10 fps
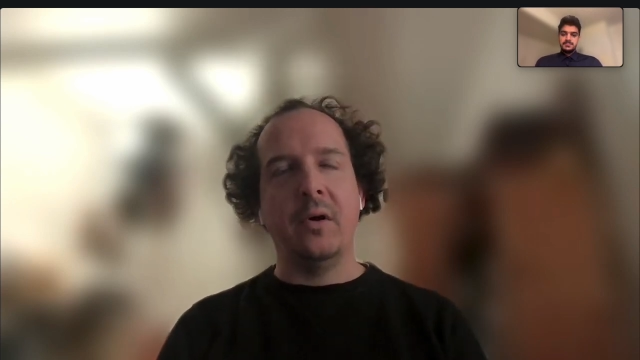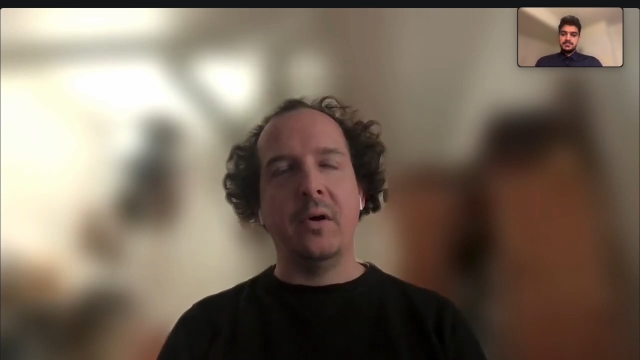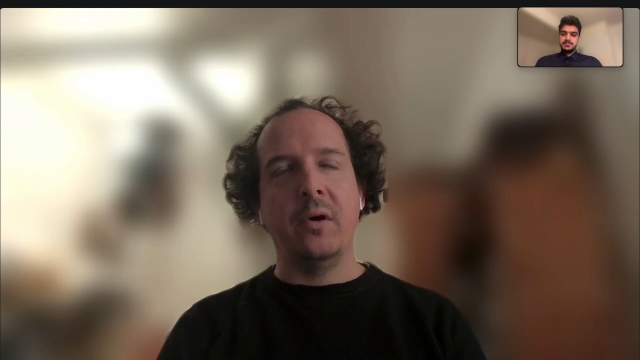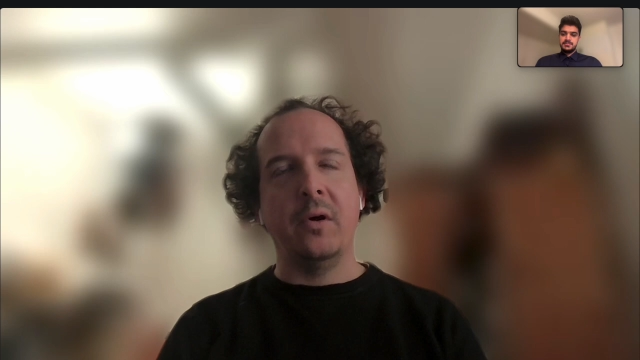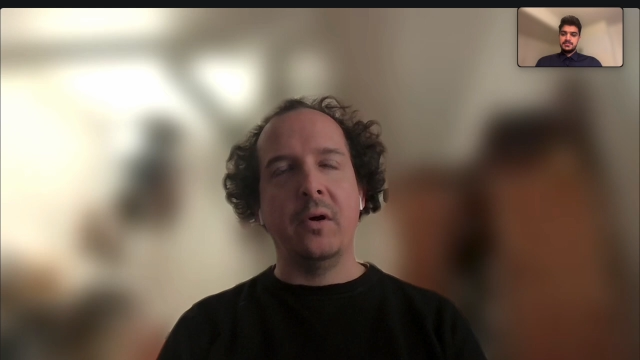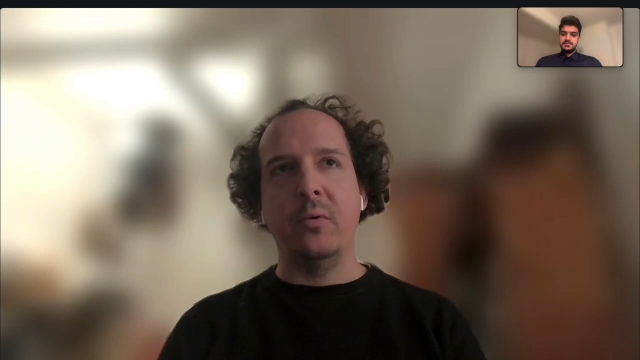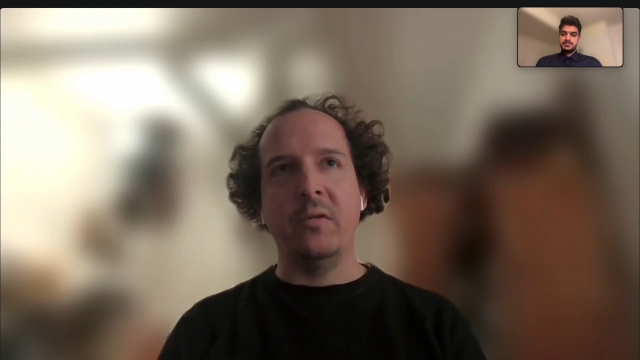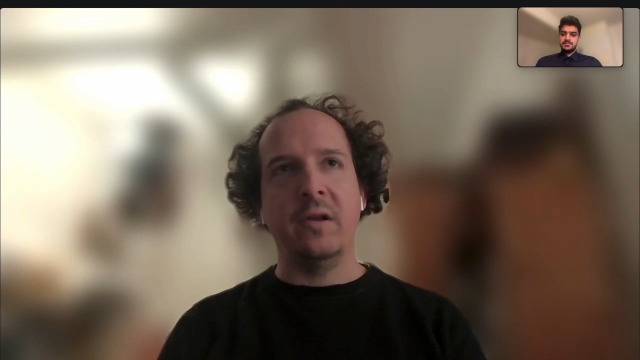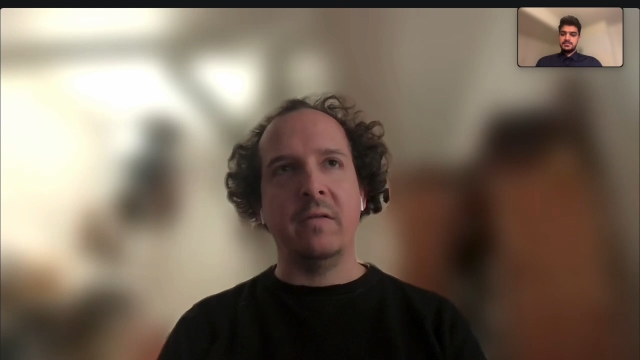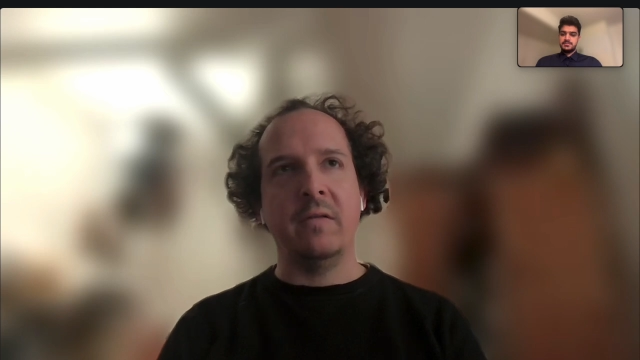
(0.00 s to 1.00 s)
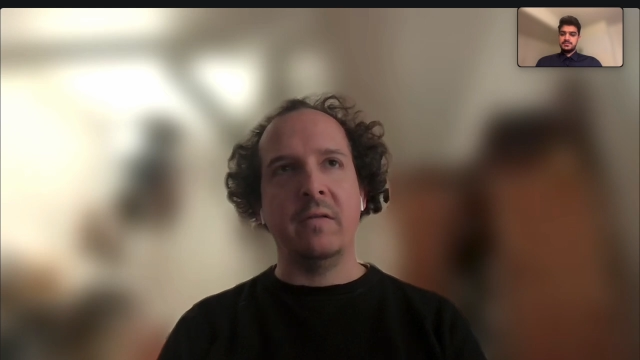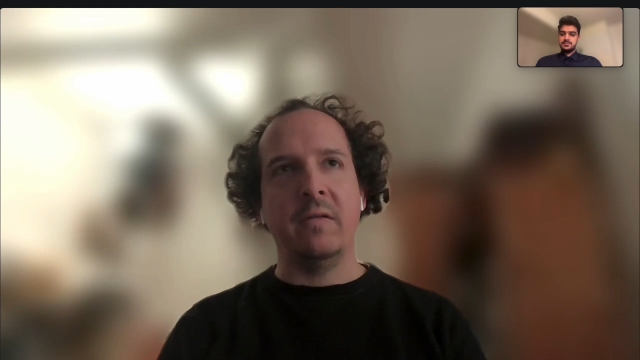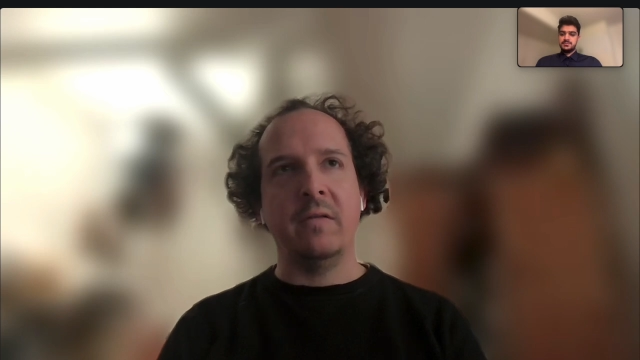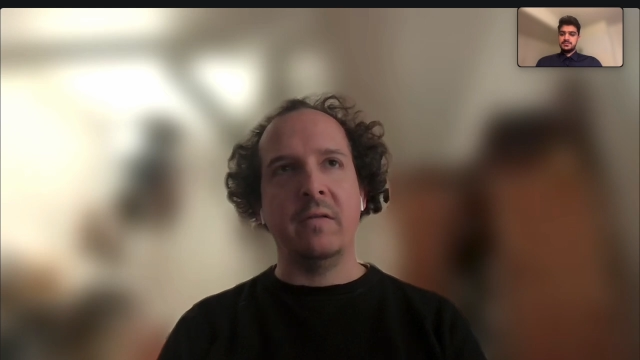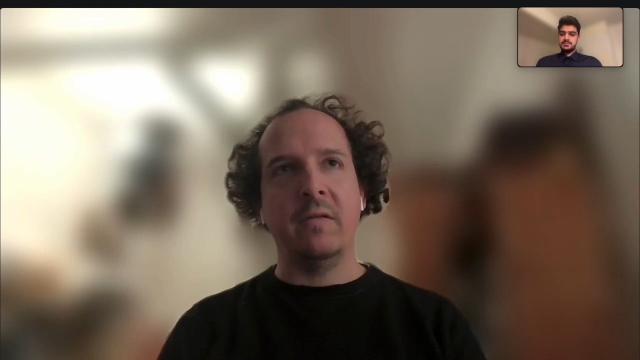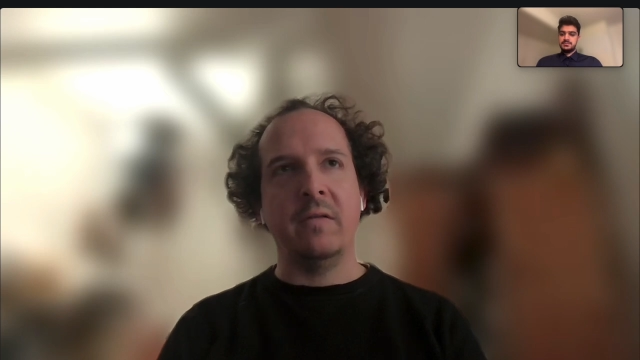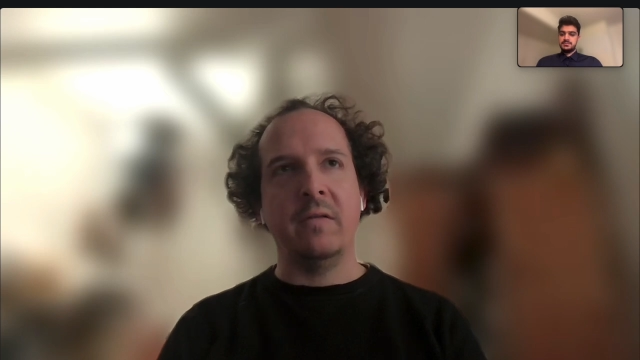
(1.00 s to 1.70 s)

for example, in projects like